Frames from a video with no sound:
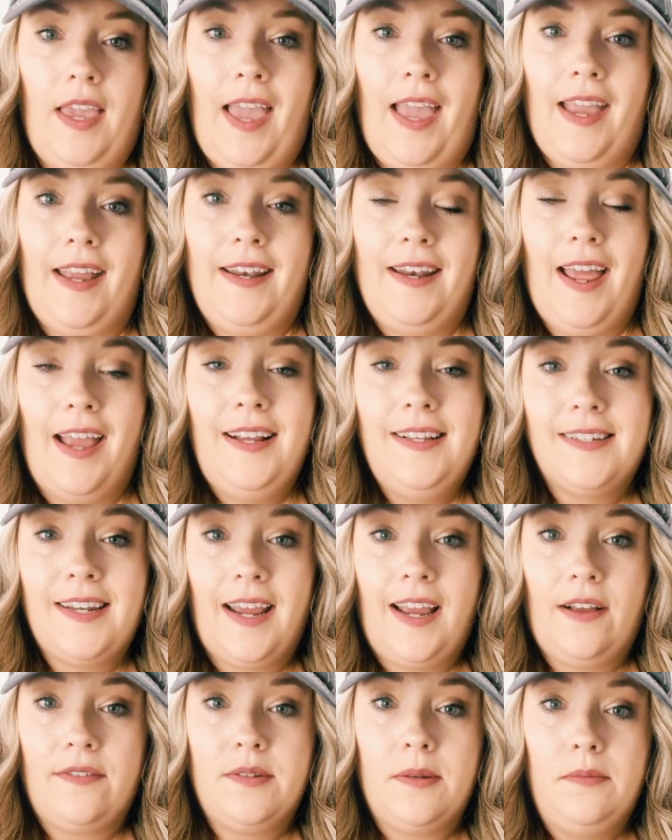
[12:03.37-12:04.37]
Okay, next I
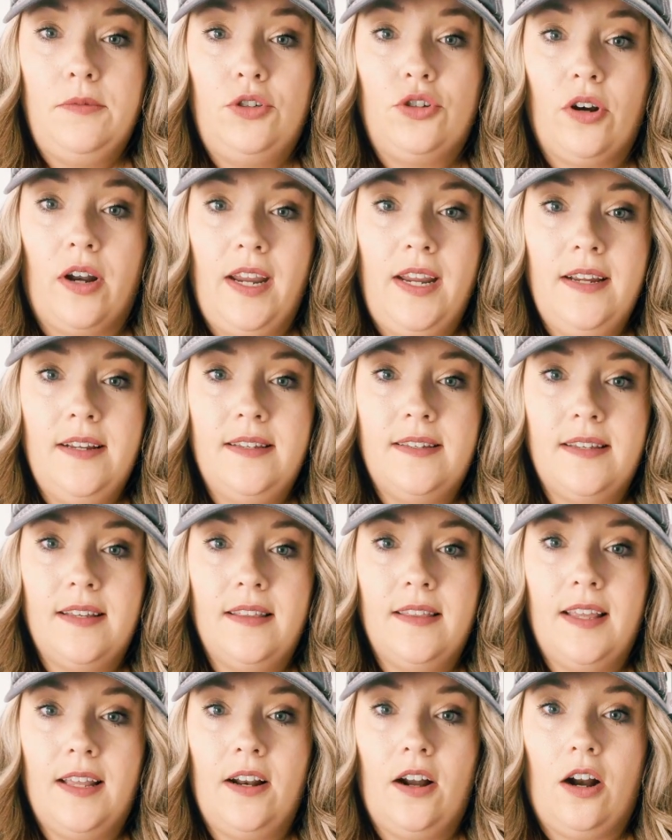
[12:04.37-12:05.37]
have some drinks
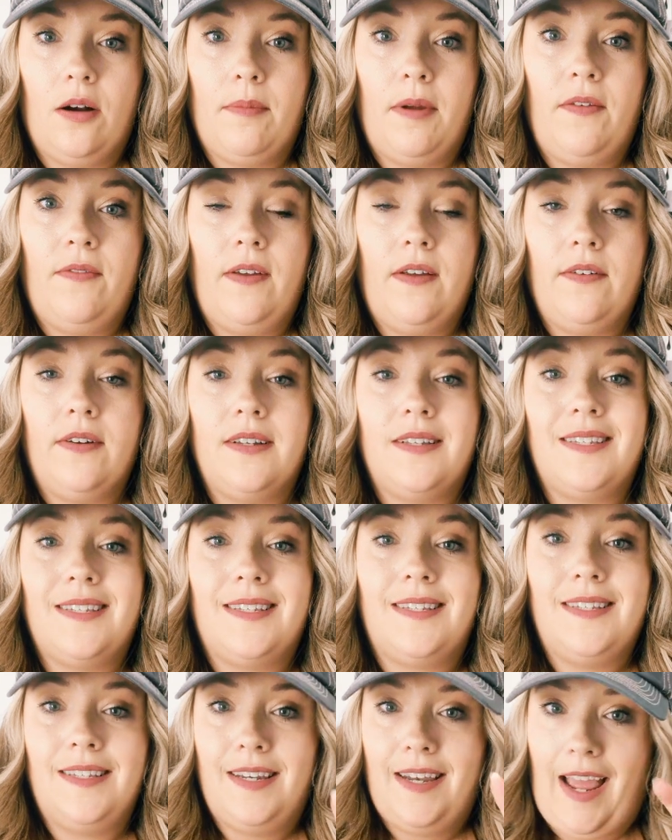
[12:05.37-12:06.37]
that are my favorite
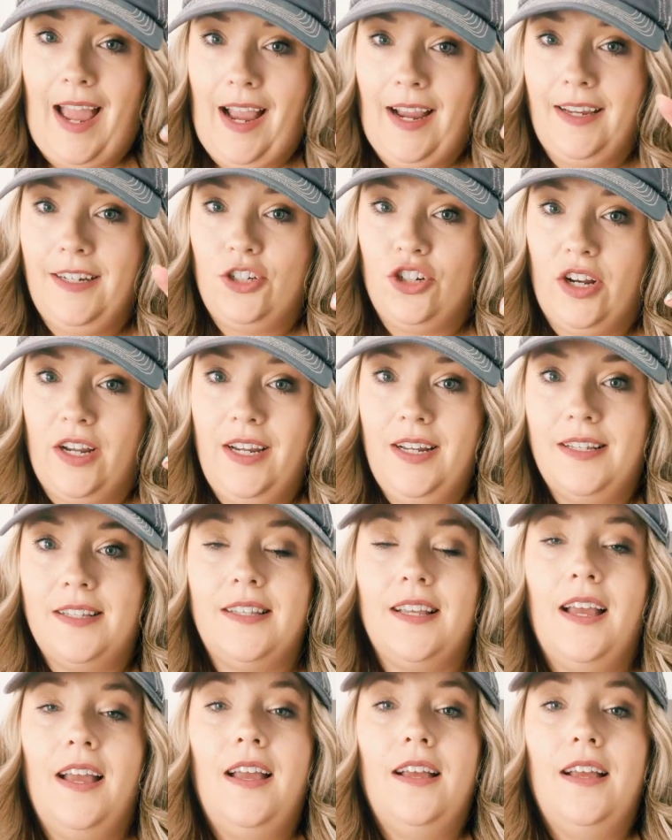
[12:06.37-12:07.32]
snack drinks.